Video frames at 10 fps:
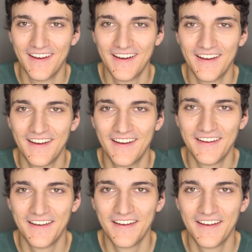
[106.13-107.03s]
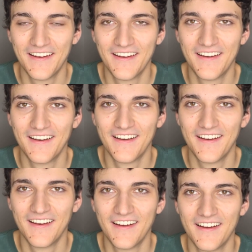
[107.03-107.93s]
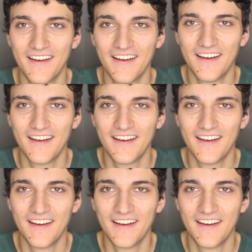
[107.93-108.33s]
(no one is talking)